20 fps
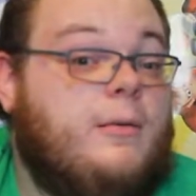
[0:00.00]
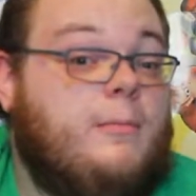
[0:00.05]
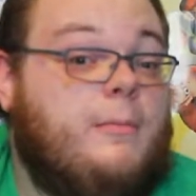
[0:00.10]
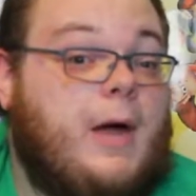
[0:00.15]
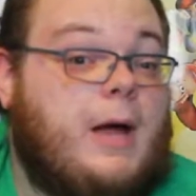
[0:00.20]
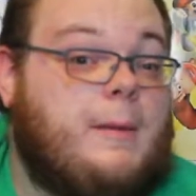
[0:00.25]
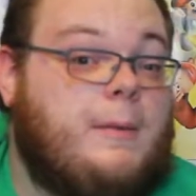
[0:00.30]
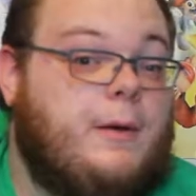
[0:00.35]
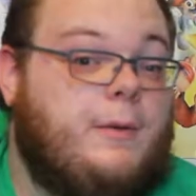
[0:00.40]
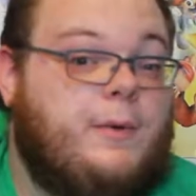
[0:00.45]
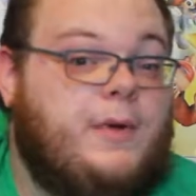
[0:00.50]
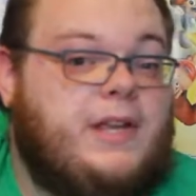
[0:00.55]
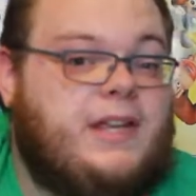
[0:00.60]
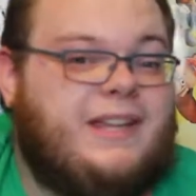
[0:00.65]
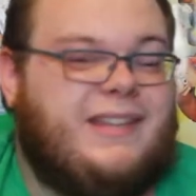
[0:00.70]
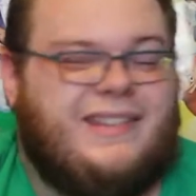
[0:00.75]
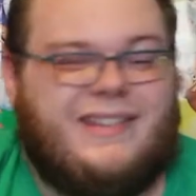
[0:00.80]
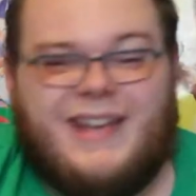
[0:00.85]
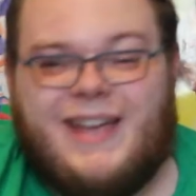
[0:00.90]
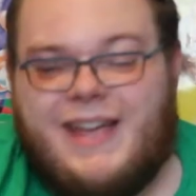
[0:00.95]
Pac-Man Week
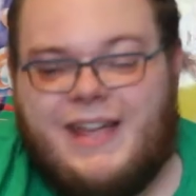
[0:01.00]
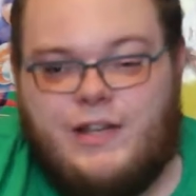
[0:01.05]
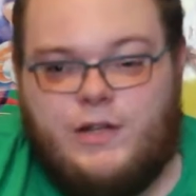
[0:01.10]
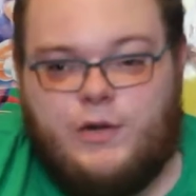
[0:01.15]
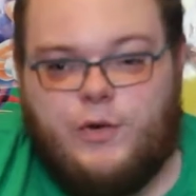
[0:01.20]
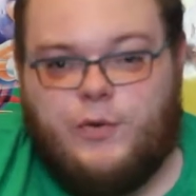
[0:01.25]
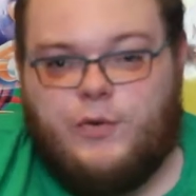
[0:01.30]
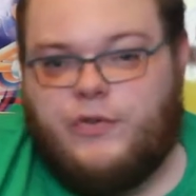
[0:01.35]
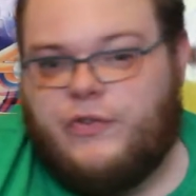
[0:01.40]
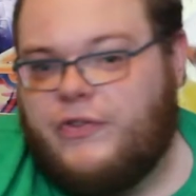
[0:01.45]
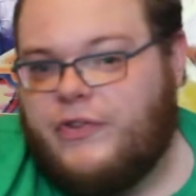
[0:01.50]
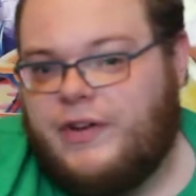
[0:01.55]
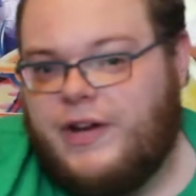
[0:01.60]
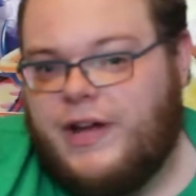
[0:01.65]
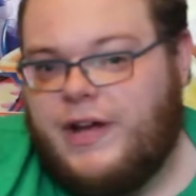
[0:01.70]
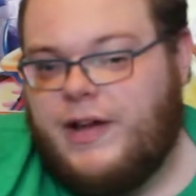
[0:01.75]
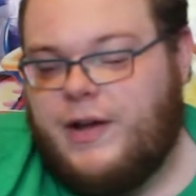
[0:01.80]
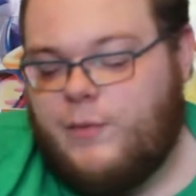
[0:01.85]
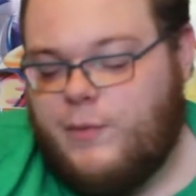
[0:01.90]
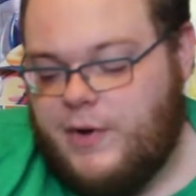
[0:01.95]
continues
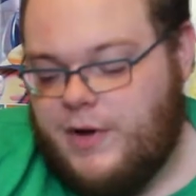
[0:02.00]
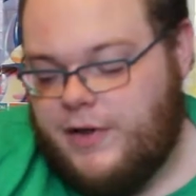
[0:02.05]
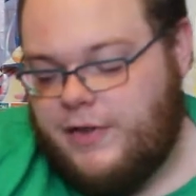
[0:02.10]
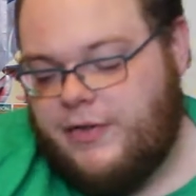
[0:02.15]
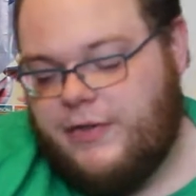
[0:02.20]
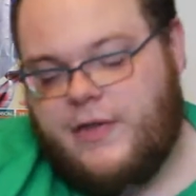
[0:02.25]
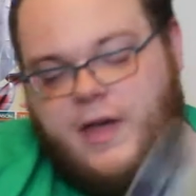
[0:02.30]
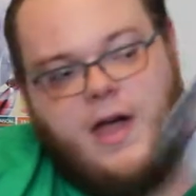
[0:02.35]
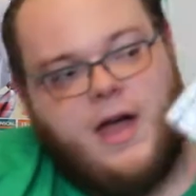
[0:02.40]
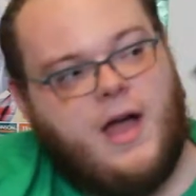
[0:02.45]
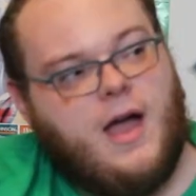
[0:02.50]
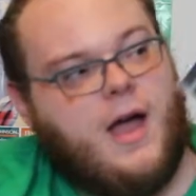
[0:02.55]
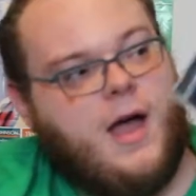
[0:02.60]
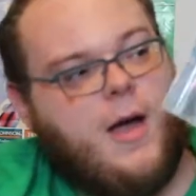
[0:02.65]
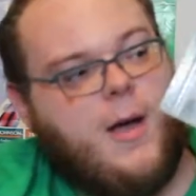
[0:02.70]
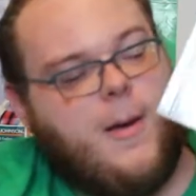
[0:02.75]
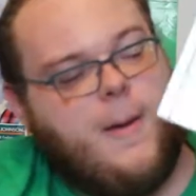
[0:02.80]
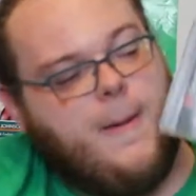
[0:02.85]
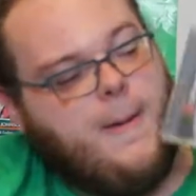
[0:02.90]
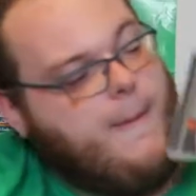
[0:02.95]
today with
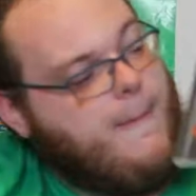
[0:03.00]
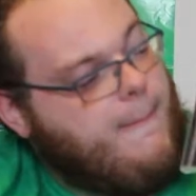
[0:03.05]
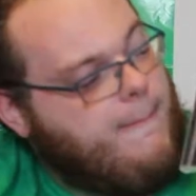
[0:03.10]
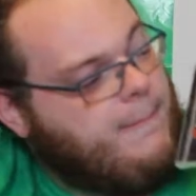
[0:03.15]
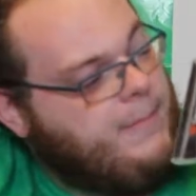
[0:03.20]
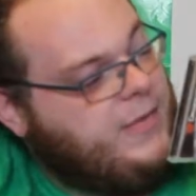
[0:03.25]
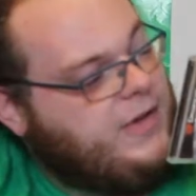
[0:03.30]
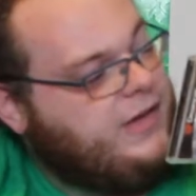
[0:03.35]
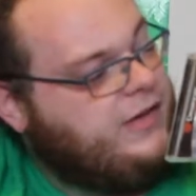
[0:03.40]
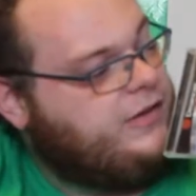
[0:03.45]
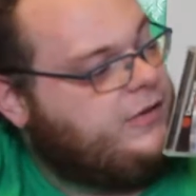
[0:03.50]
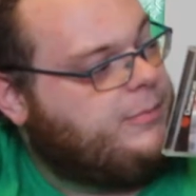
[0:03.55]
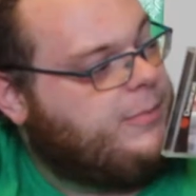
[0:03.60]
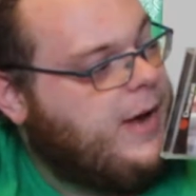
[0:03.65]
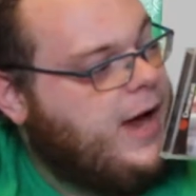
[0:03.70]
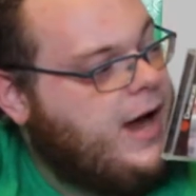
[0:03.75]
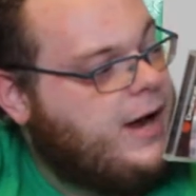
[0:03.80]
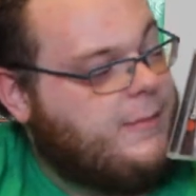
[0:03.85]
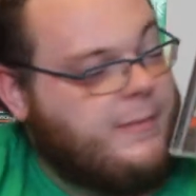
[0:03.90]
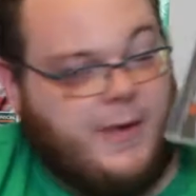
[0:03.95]
Ms.
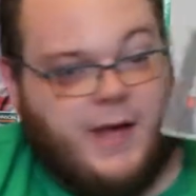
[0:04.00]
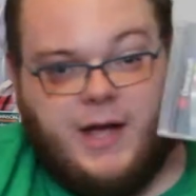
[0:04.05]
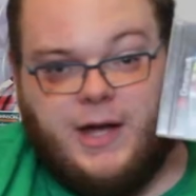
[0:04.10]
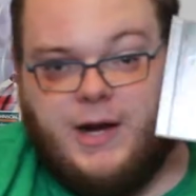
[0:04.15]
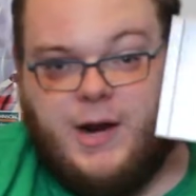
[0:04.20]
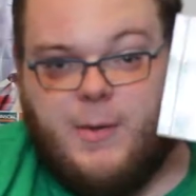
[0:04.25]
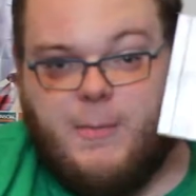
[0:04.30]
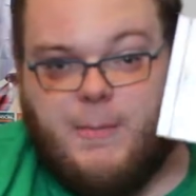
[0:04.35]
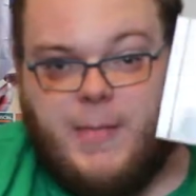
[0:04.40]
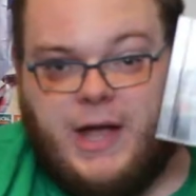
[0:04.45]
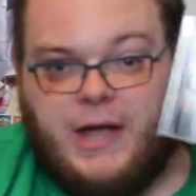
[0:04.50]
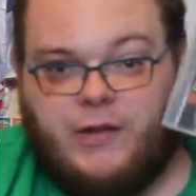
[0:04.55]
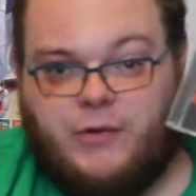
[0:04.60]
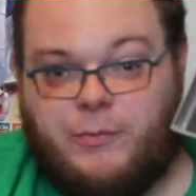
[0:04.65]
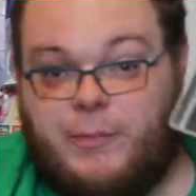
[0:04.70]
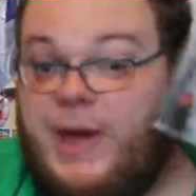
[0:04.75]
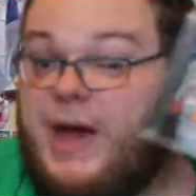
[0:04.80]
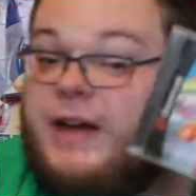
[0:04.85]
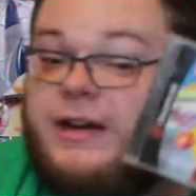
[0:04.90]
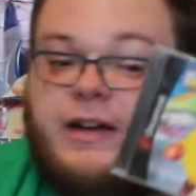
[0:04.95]
Pac-Man Maze
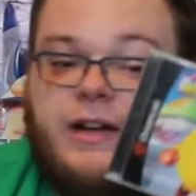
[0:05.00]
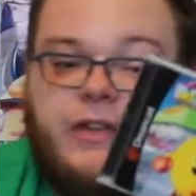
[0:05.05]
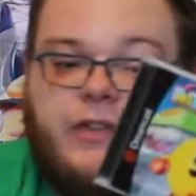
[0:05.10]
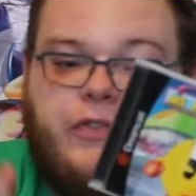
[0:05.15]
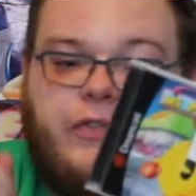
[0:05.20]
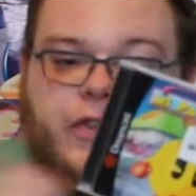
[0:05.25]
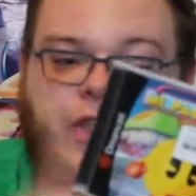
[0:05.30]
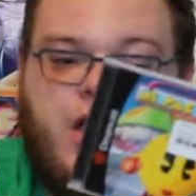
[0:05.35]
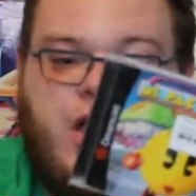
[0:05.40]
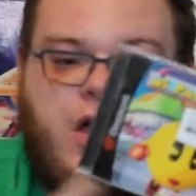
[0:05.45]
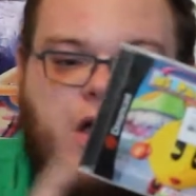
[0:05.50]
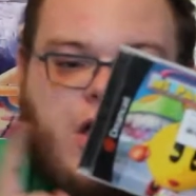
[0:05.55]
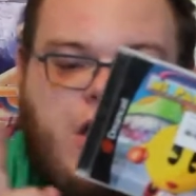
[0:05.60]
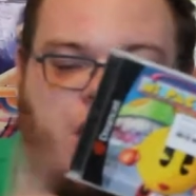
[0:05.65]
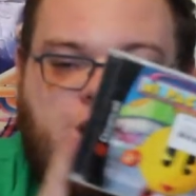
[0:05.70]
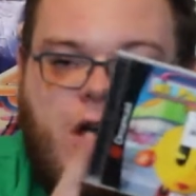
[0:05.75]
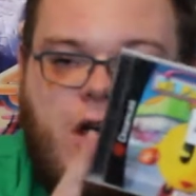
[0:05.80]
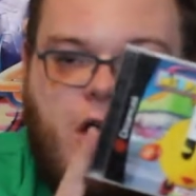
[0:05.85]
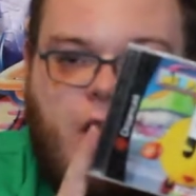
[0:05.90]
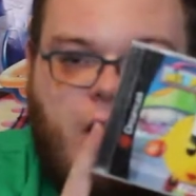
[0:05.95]
Madness
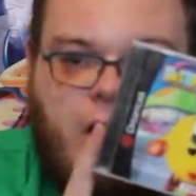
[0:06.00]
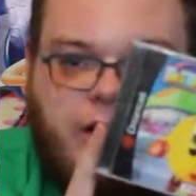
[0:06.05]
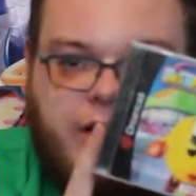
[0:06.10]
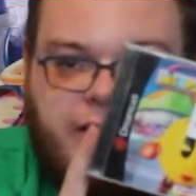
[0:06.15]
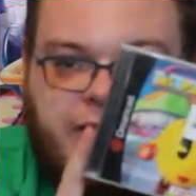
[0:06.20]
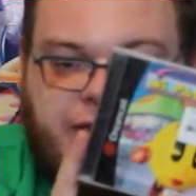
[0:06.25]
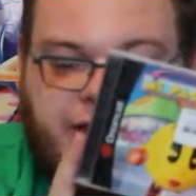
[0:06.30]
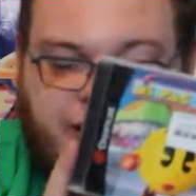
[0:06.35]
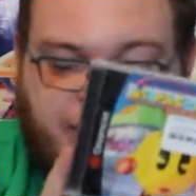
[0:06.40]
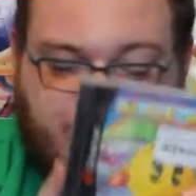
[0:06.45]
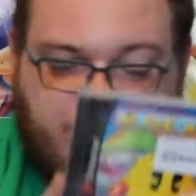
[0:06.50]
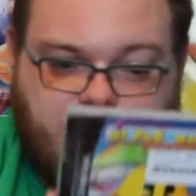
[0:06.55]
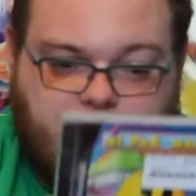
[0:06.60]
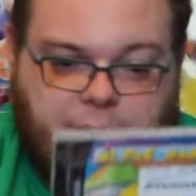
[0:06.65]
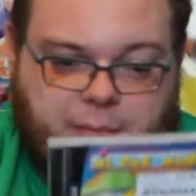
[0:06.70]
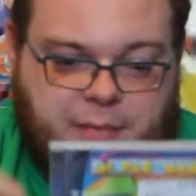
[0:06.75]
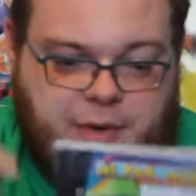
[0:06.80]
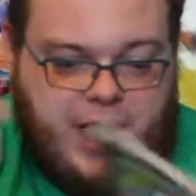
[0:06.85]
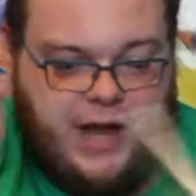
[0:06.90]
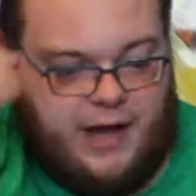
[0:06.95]
on the Sega
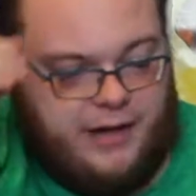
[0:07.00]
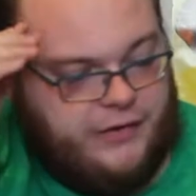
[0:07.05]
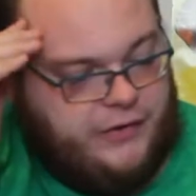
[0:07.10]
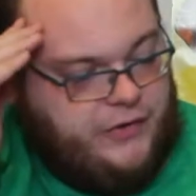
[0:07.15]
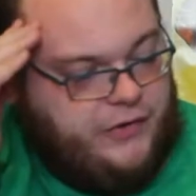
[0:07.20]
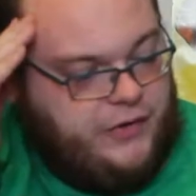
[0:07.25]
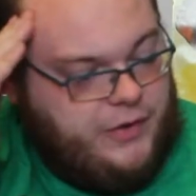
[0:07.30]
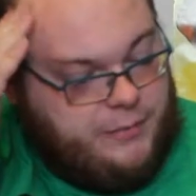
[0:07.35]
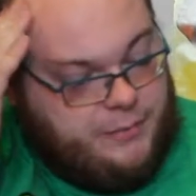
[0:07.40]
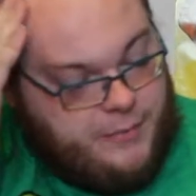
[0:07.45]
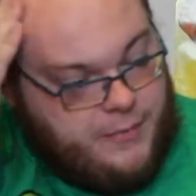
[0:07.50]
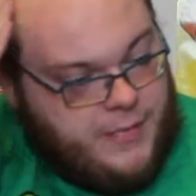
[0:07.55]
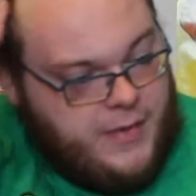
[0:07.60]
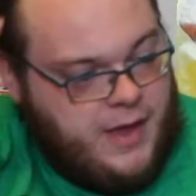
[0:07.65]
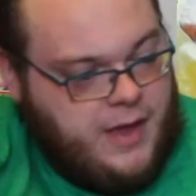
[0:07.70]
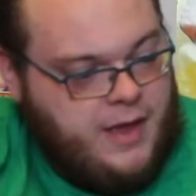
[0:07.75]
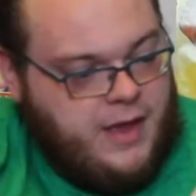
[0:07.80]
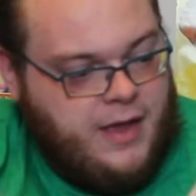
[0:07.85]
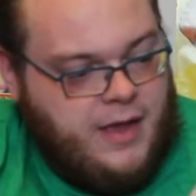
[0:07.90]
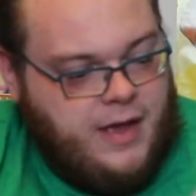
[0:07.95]
Dreamcast.
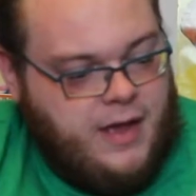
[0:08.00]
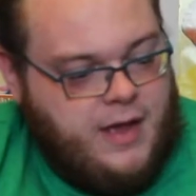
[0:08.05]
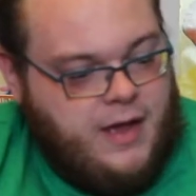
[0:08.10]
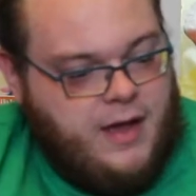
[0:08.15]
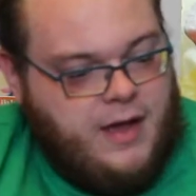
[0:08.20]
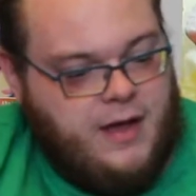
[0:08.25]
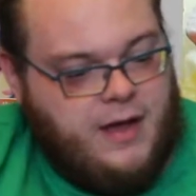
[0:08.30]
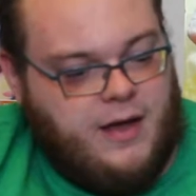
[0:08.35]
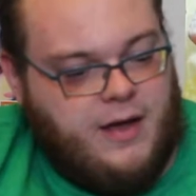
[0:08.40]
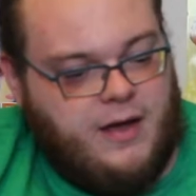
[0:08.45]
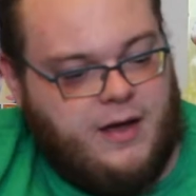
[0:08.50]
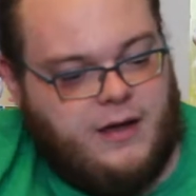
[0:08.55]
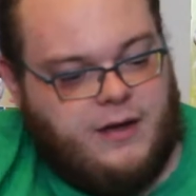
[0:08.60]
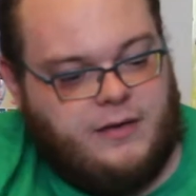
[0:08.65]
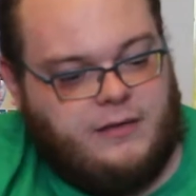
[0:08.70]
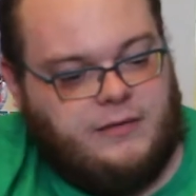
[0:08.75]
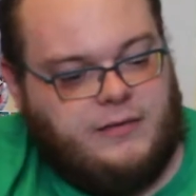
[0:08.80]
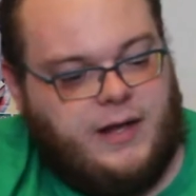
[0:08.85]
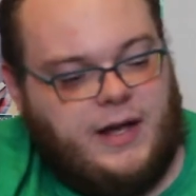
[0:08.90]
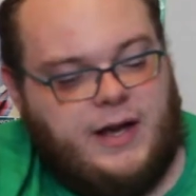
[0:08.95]

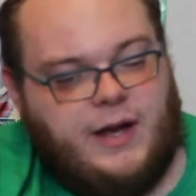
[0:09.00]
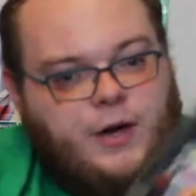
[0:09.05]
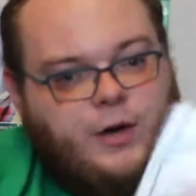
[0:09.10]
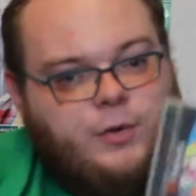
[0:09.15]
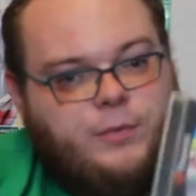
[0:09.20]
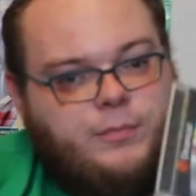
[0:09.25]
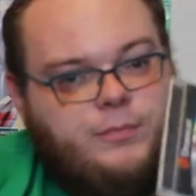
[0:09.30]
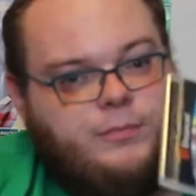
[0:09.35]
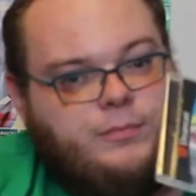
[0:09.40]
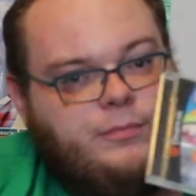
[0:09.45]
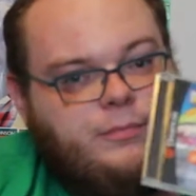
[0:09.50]
Now,